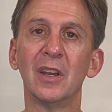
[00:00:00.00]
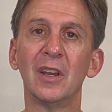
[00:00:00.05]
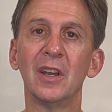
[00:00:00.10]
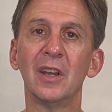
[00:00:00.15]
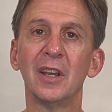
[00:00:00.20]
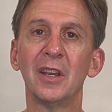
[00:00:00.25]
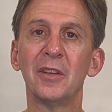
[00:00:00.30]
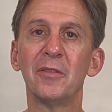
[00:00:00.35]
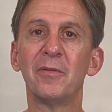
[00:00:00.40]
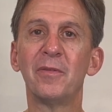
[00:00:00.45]

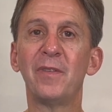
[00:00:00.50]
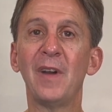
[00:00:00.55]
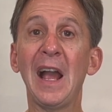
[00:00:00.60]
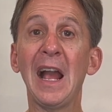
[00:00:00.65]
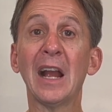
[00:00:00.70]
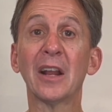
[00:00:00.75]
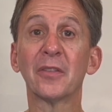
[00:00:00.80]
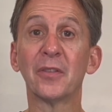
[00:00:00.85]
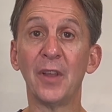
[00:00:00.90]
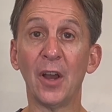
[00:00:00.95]
In
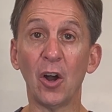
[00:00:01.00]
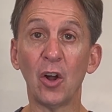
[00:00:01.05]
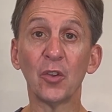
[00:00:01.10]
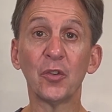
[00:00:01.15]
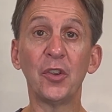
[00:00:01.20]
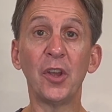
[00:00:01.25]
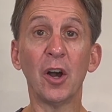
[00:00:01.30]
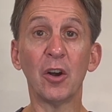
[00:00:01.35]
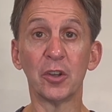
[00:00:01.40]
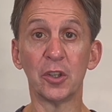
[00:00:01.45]
fact, they'll
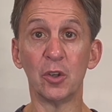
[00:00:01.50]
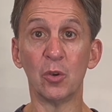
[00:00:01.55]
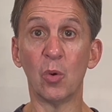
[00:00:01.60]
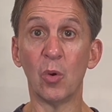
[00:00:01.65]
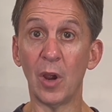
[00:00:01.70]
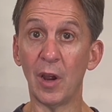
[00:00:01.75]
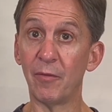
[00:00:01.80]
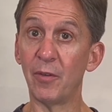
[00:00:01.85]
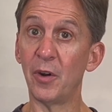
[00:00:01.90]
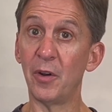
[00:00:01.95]
tell you,
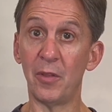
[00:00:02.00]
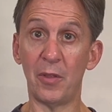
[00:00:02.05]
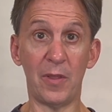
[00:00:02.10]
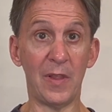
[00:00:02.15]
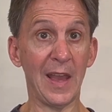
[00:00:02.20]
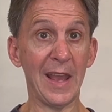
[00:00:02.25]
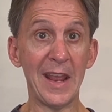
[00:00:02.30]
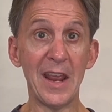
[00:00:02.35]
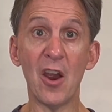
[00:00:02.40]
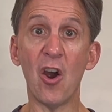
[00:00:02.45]
whoever
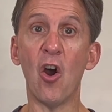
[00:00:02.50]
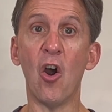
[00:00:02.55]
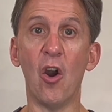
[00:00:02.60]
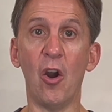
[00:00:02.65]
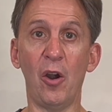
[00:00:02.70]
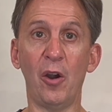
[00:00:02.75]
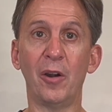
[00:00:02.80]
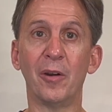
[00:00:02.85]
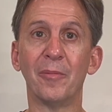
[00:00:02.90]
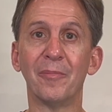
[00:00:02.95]
they are,